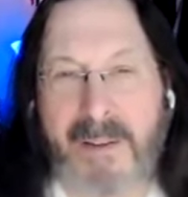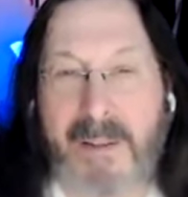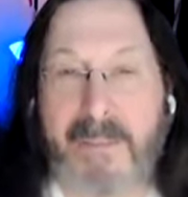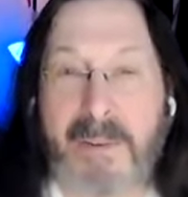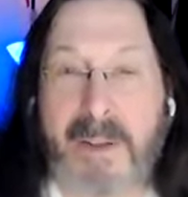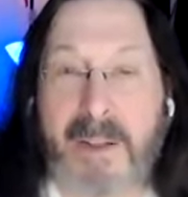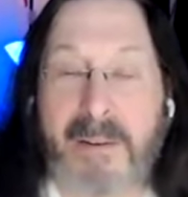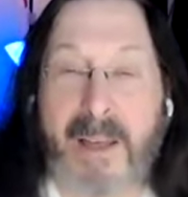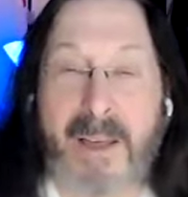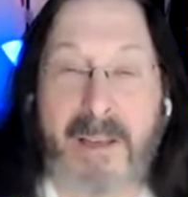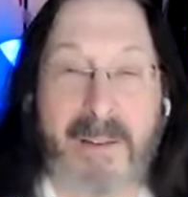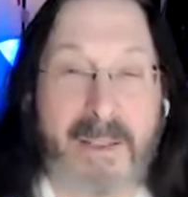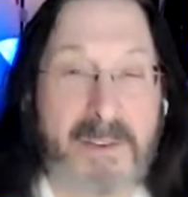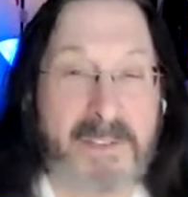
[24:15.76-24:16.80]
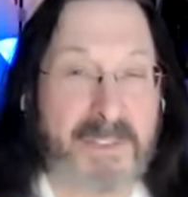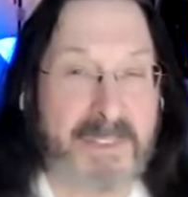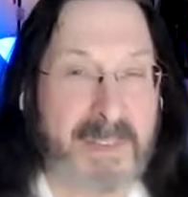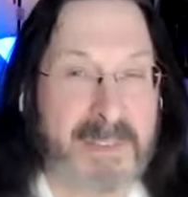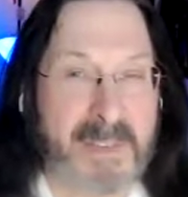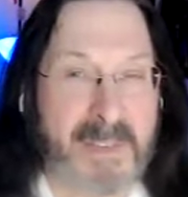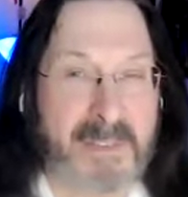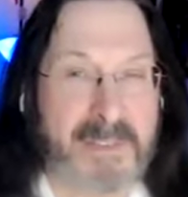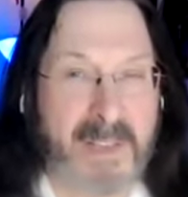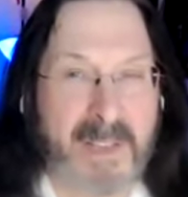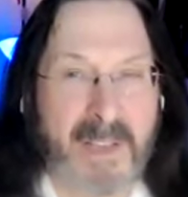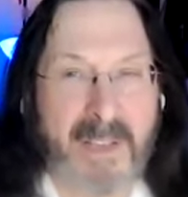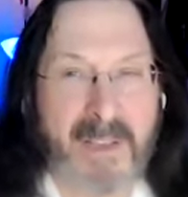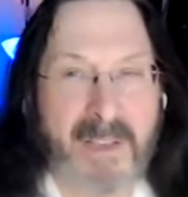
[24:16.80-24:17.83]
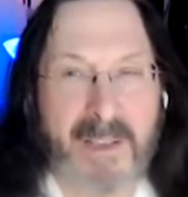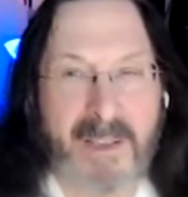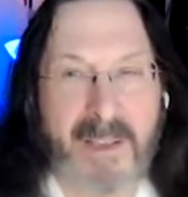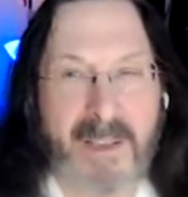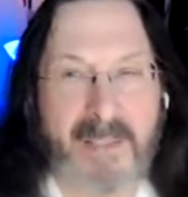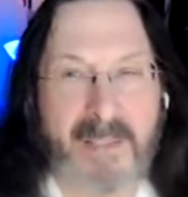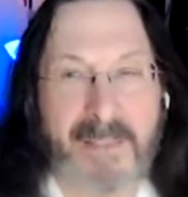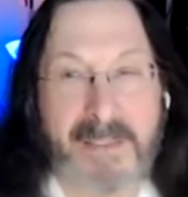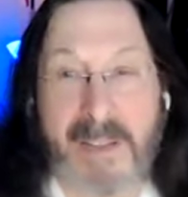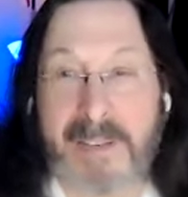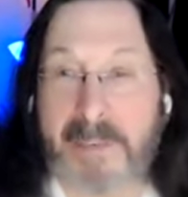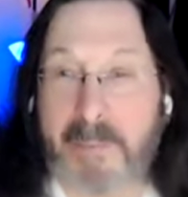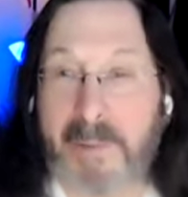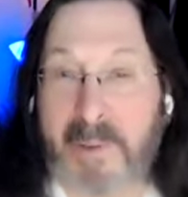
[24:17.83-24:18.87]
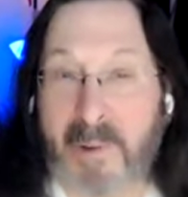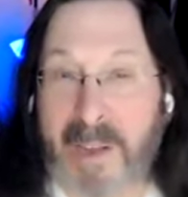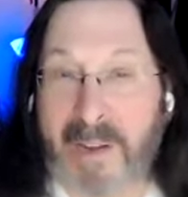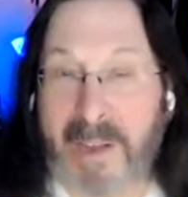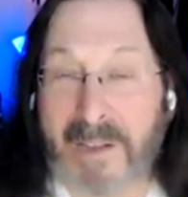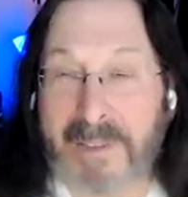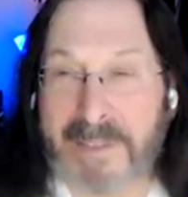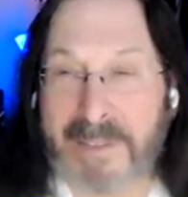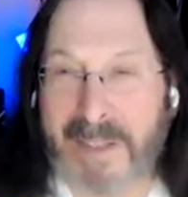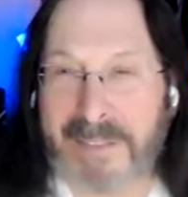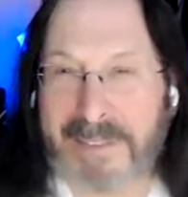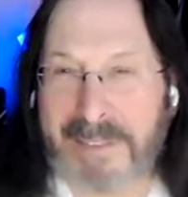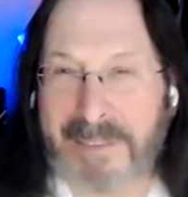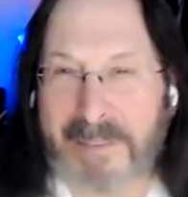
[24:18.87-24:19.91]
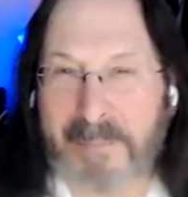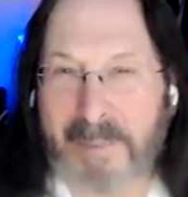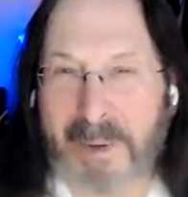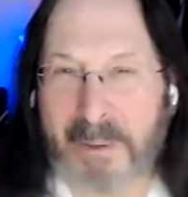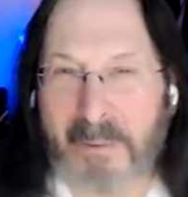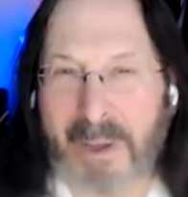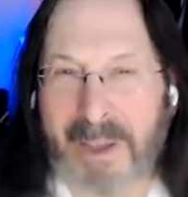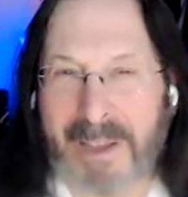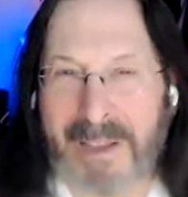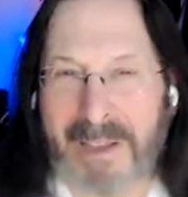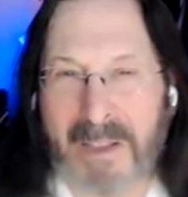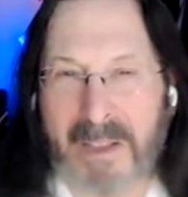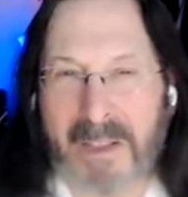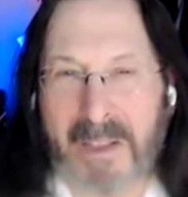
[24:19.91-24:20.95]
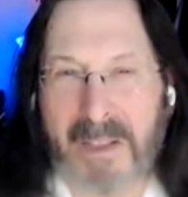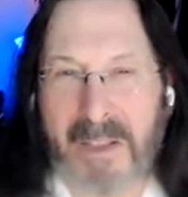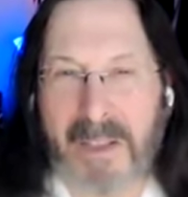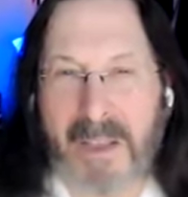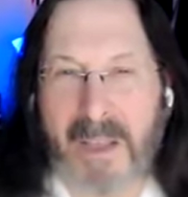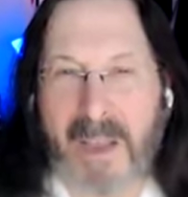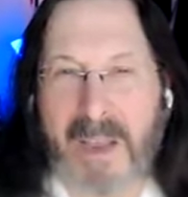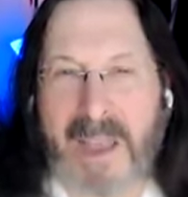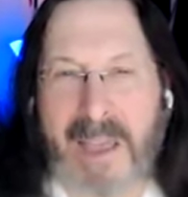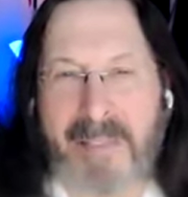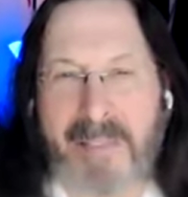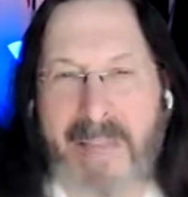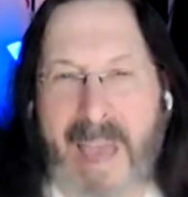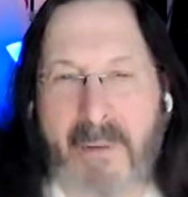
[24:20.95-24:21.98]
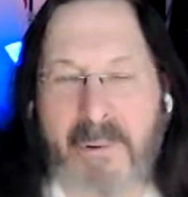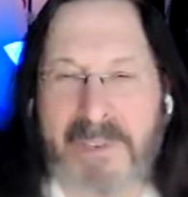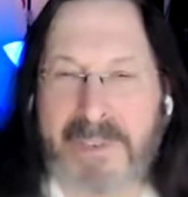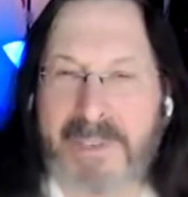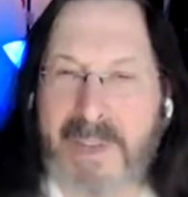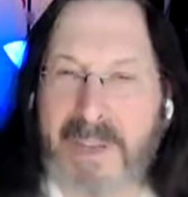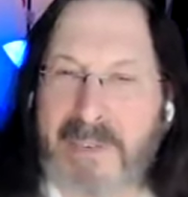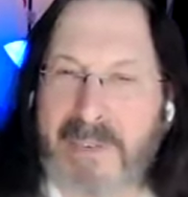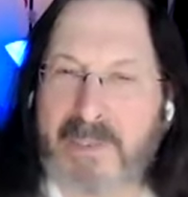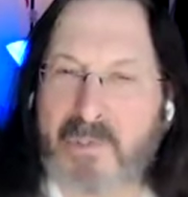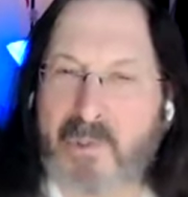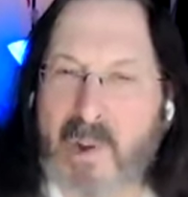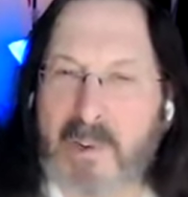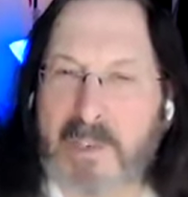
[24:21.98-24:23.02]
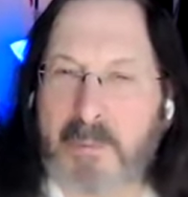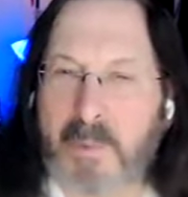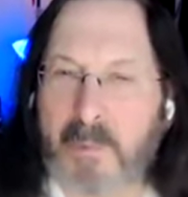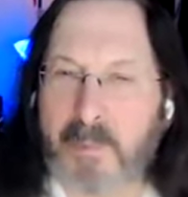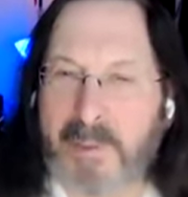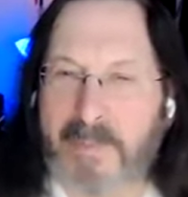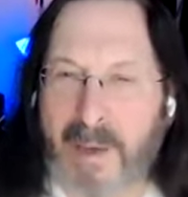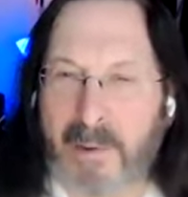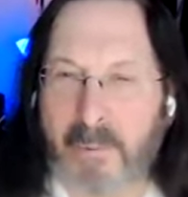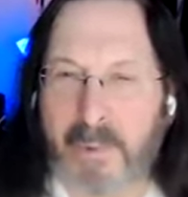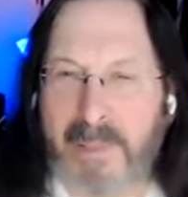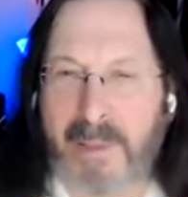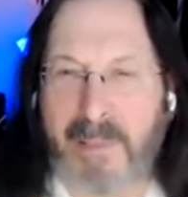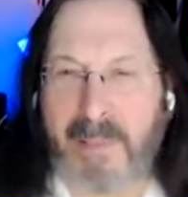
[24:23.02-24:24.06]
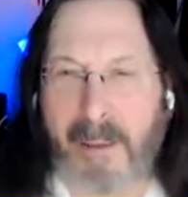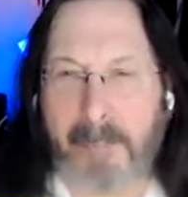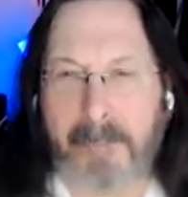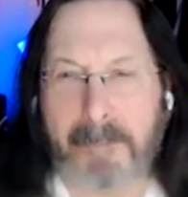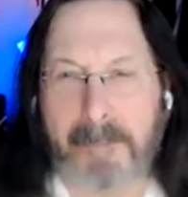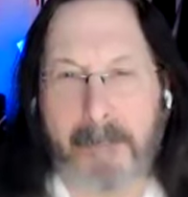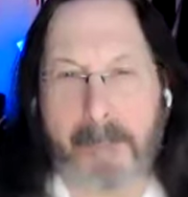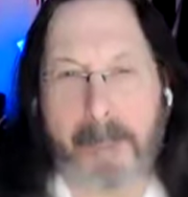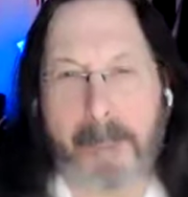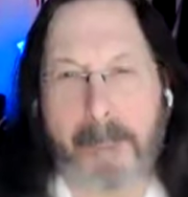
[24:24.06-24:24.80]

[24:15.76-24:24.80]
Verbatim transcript: And even annihilation, he says, and this has to be the right context, by the way, can that which is indestructible be found within them?